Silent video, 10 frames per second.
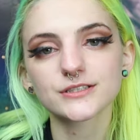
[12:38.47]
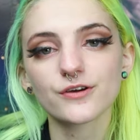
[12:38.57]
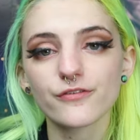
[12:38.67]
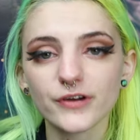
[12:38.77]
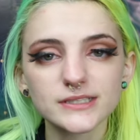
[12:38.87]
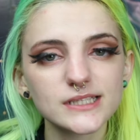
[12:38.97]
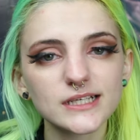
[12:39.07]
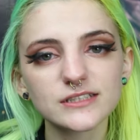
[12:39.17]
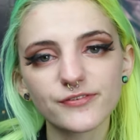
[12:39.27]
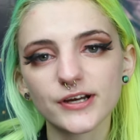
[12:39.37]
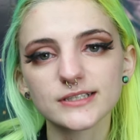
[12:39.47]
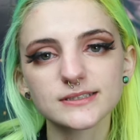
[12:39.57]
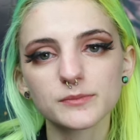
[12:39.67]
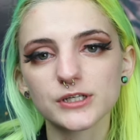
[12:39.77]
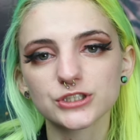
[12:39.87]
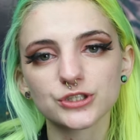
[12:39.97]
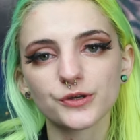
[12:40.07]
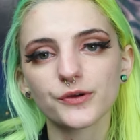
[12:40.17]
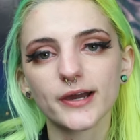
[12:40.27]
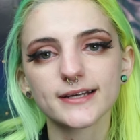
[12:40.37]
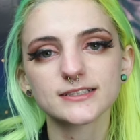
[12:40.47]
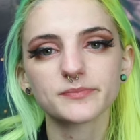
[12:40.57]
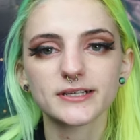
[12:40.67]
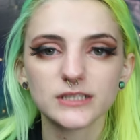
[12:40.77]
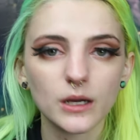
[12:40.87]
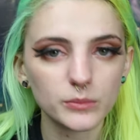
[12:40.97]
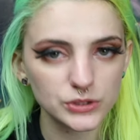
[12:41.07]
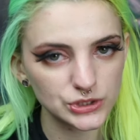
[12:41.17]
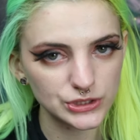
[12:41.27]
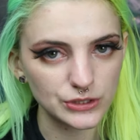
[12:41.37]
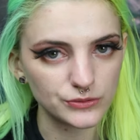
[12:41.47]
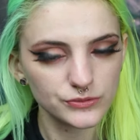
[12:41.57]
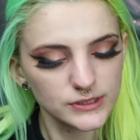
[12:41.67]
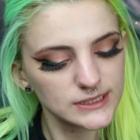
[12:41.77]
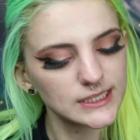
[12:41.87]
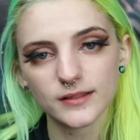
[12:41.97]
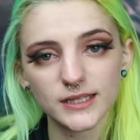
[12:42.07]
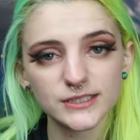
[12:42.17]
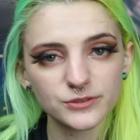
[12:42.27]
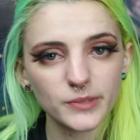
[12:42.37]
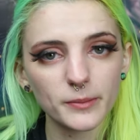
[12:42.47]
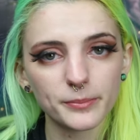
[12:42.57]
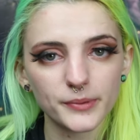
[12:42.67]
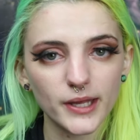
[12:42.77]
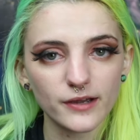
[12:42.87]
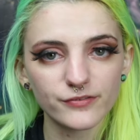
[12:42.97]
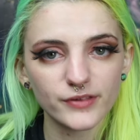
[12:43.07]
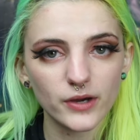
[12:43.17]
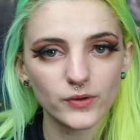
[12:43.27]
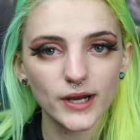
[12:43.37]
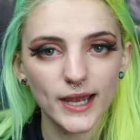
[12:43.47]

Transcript: So first things first, I'm going to show you guys my tumble stones. These are my black flower